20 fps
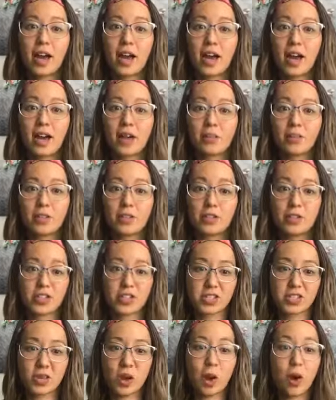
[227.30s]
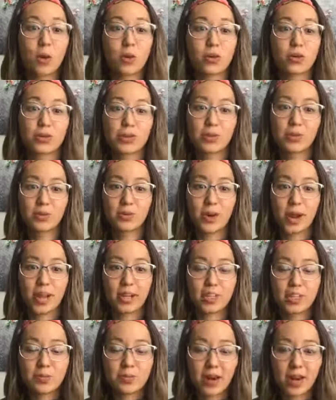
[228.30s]
you just hold on to the weight
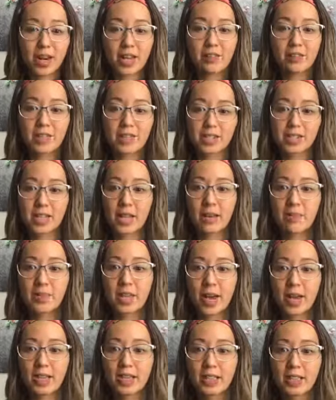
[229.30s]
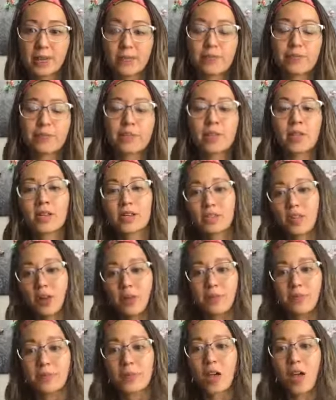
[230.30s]
and you might even just keep gaining it. So,
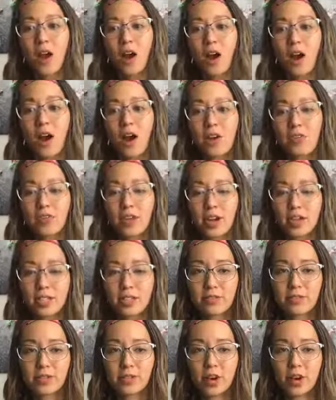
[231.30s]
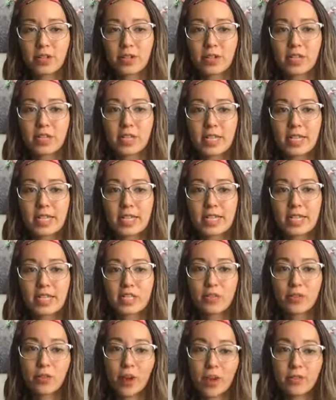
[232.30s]
overactive thyroid
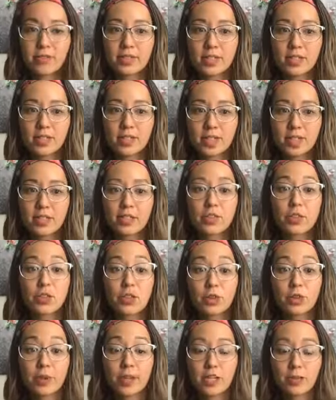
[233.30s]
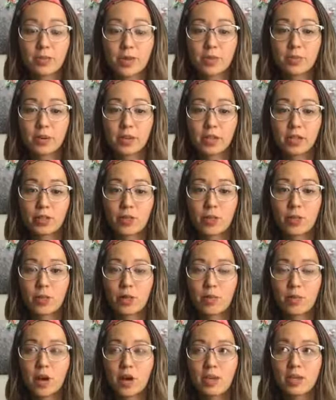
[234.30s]
is Graves' disease, too much metabolic
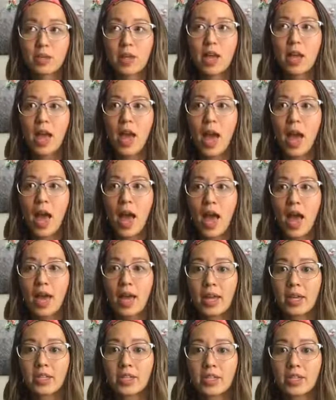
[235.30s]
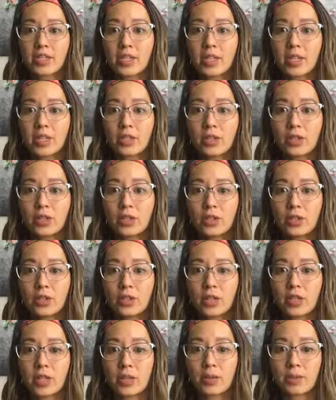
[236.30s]
hormone, and
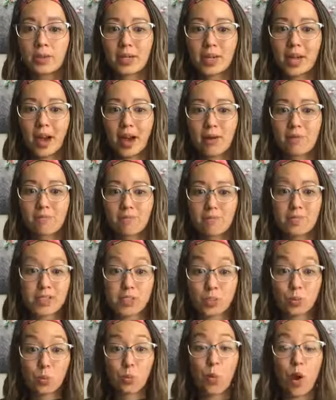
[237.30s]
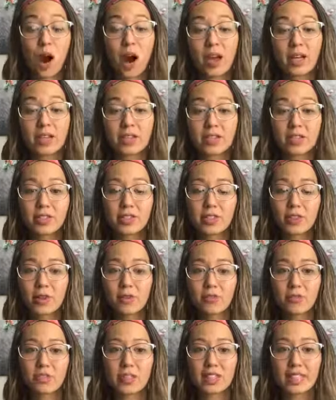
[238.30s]
you can become just wired, so
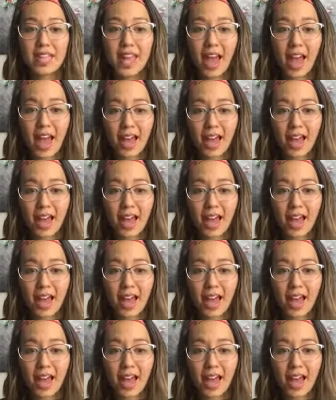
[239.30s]
really